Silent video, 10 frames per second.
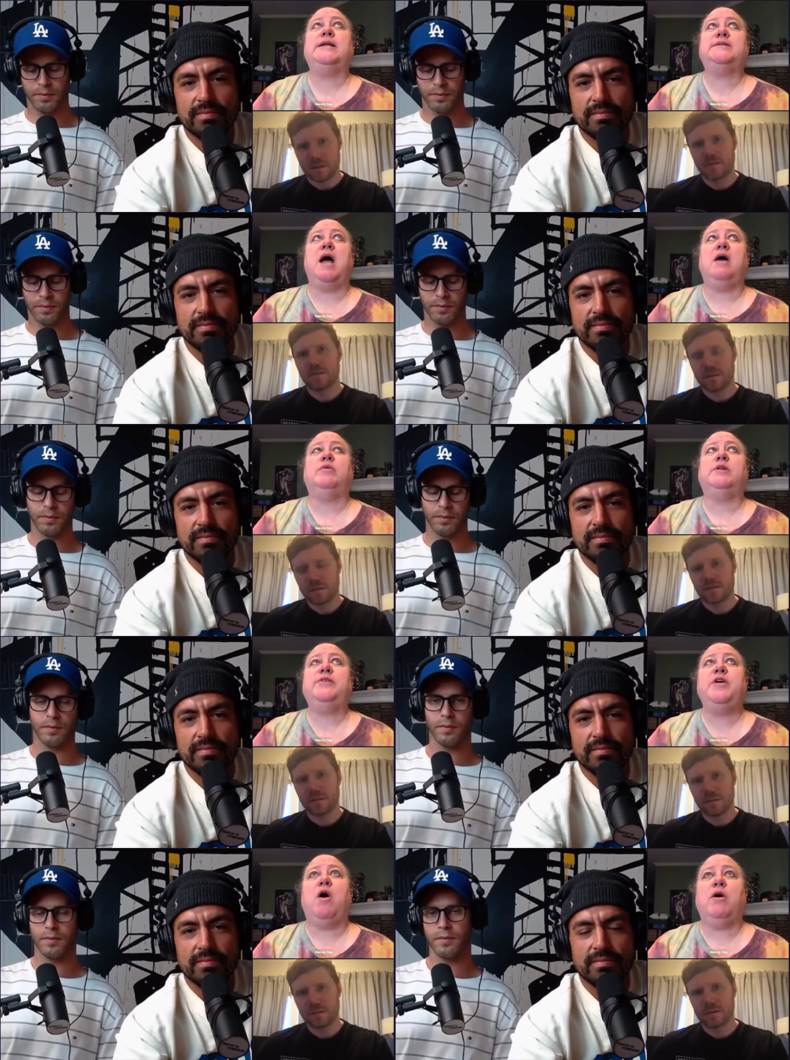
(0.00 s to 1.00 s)
Speaker 1: not really
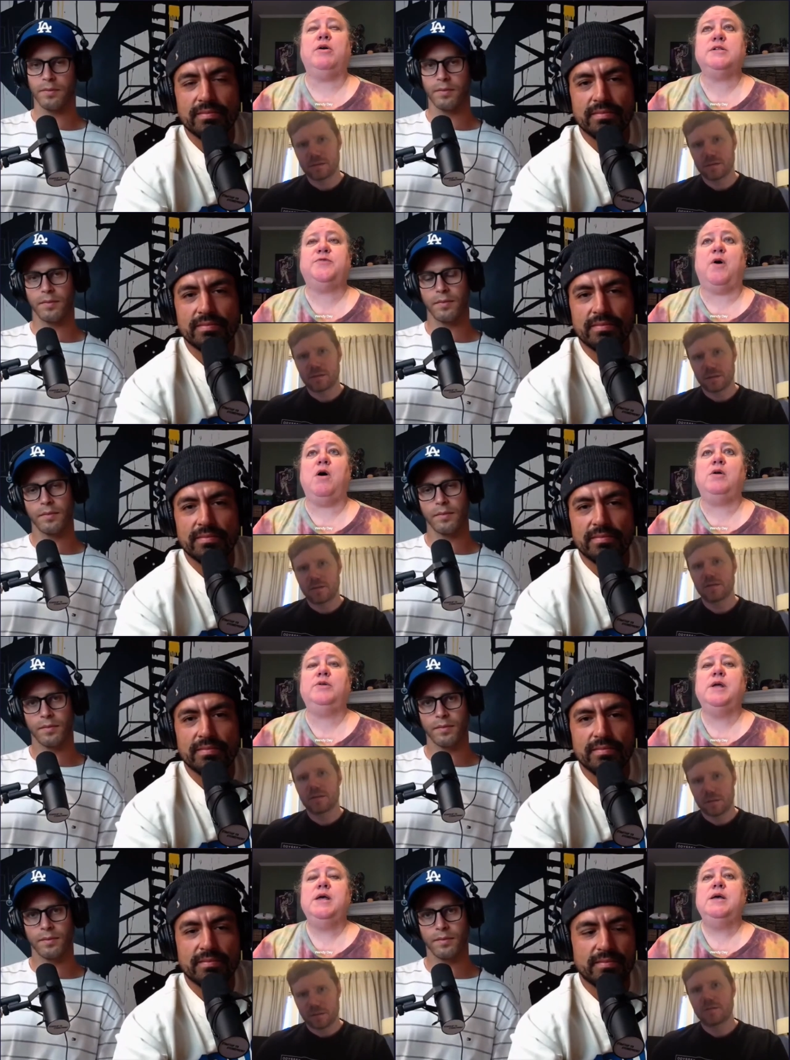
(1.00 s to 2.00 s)
the artist's fault
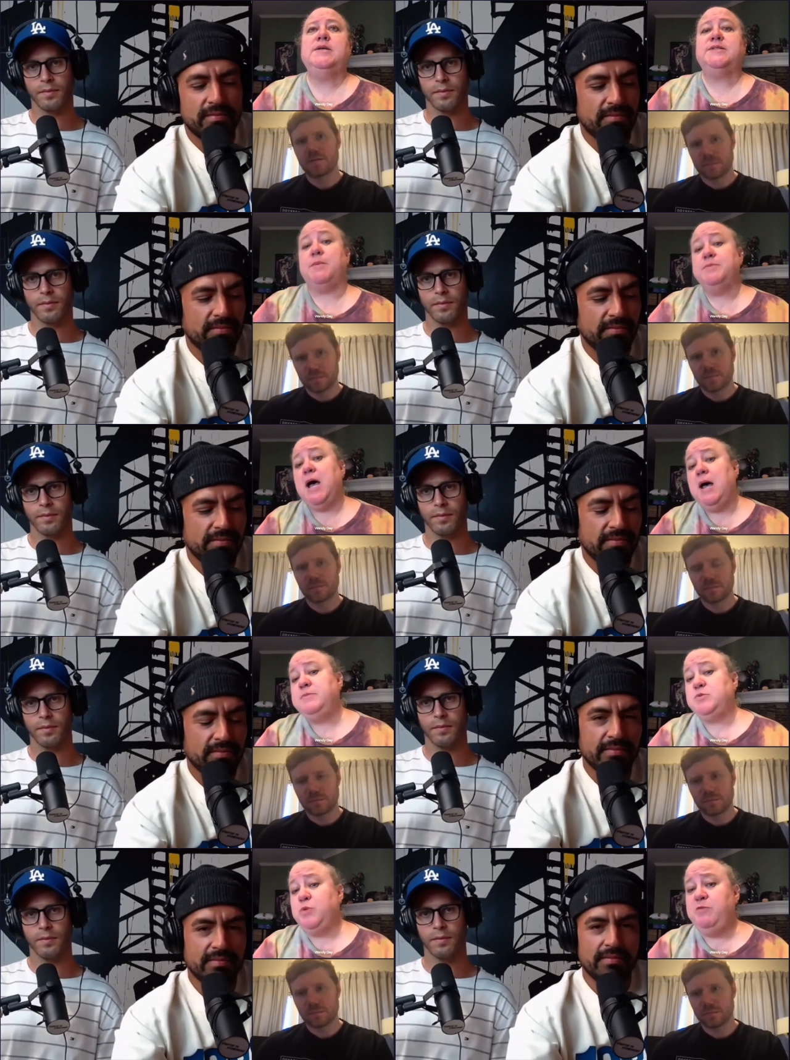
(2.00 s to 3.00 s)

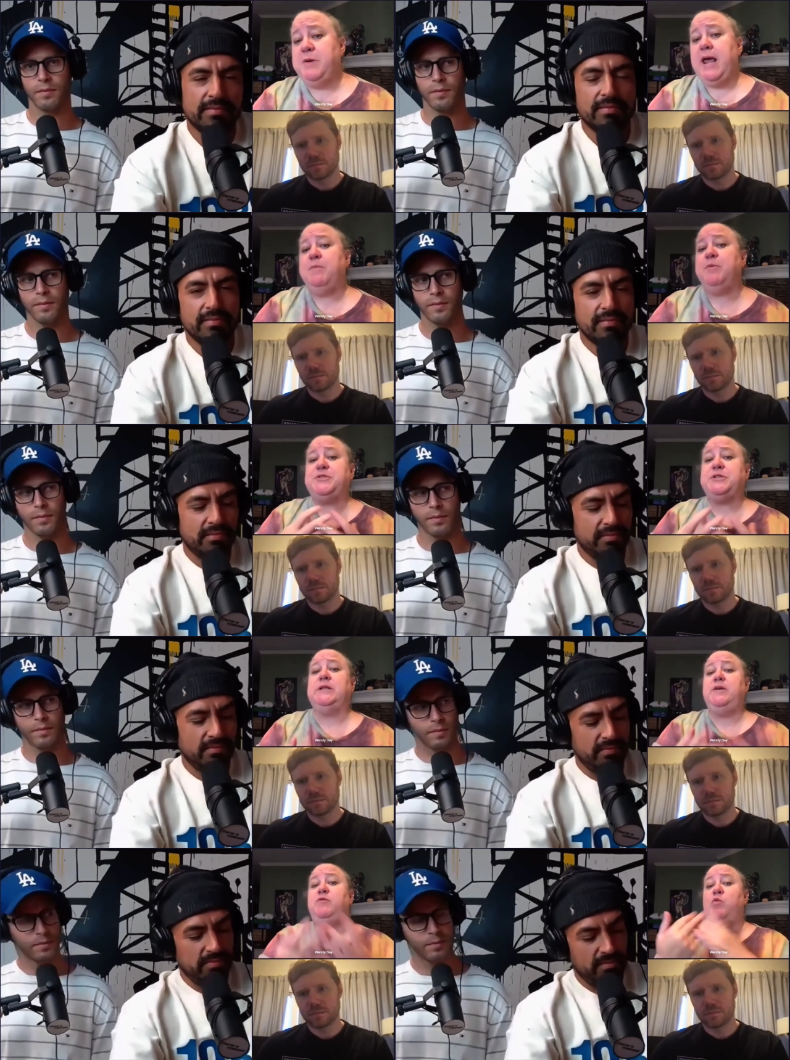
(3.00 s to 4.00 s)
sometimes we've been able to
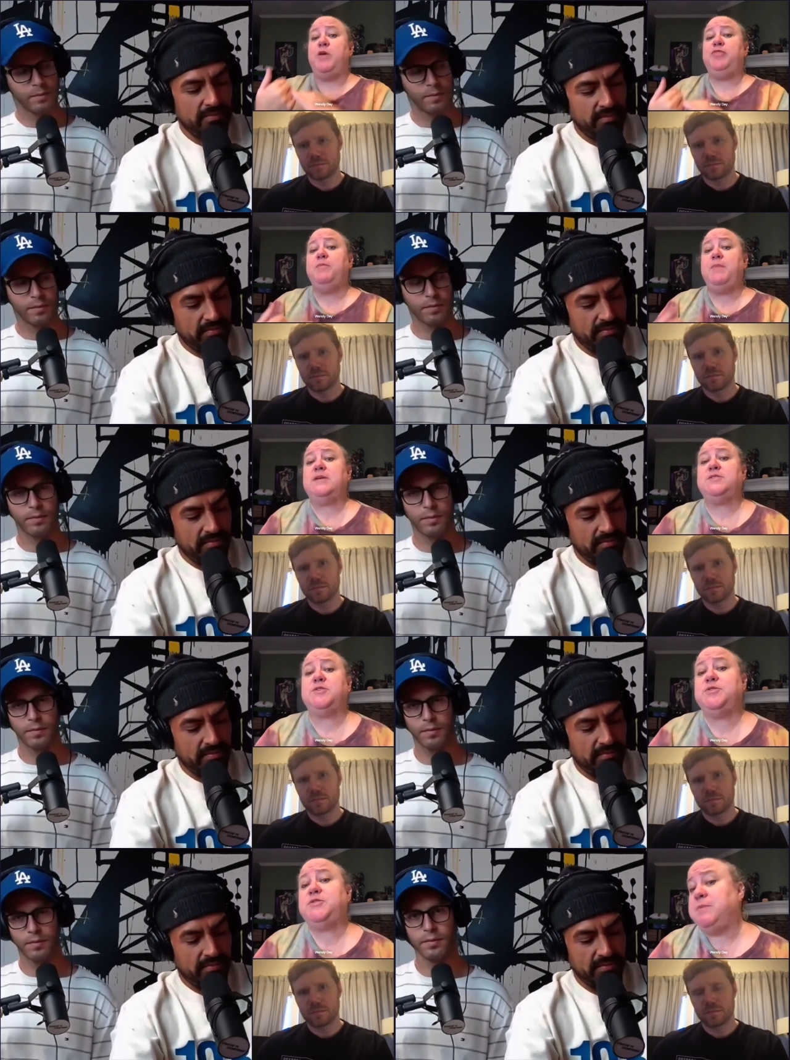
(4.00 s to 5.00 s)
leave with the
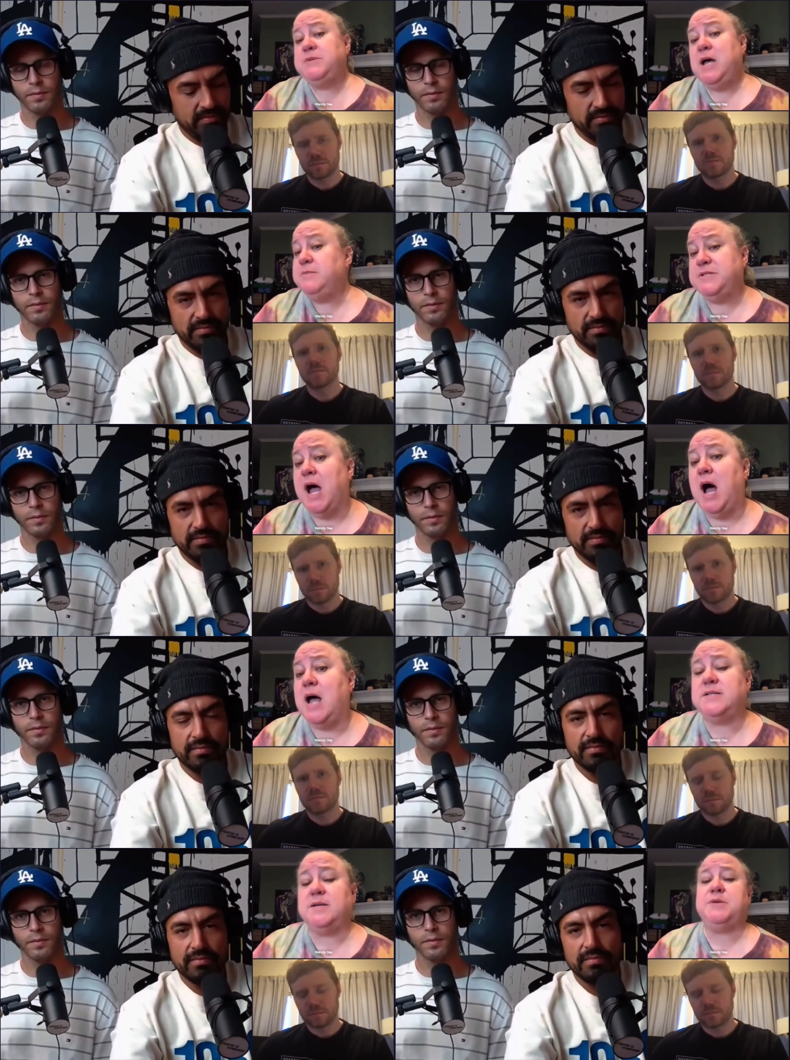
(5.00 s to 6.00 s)
masters sometimes
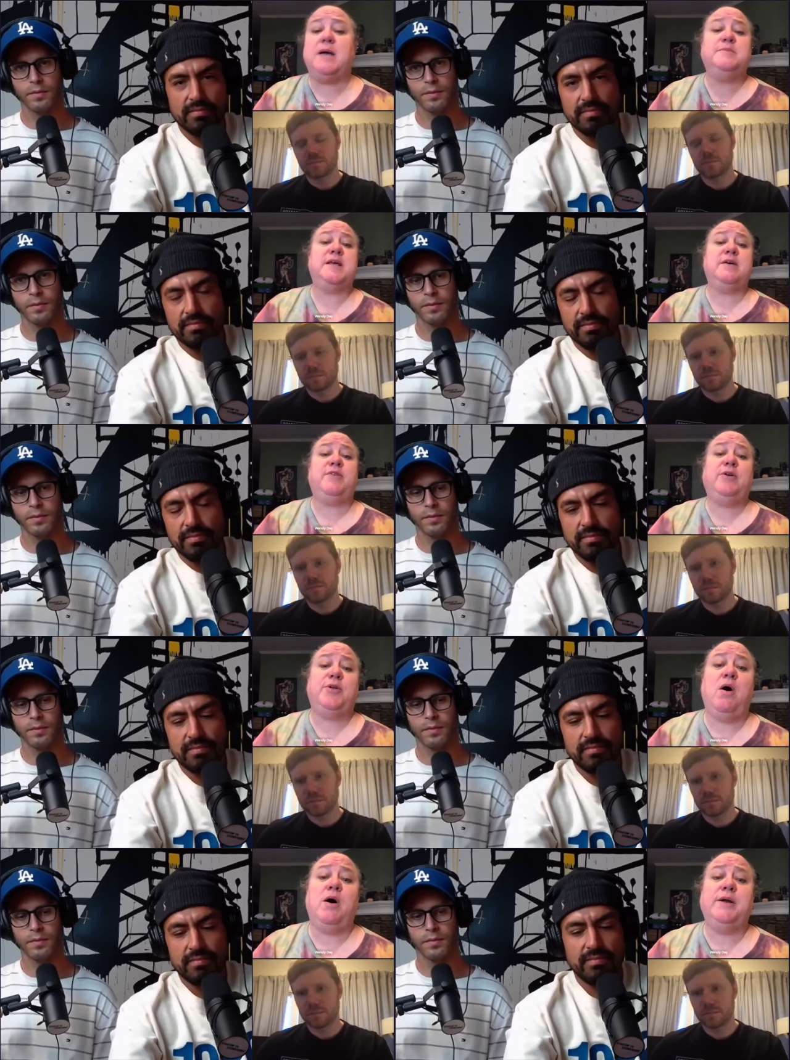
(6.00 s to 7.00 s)
not sometimes they've held
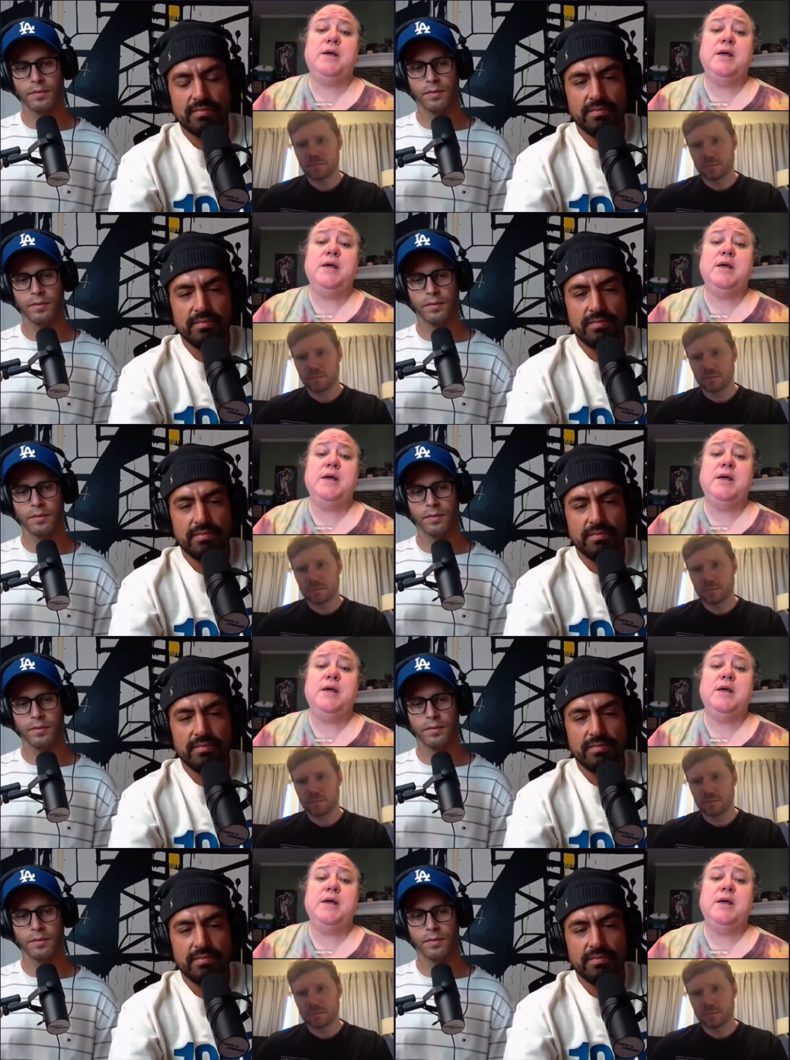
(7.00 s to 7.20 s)
on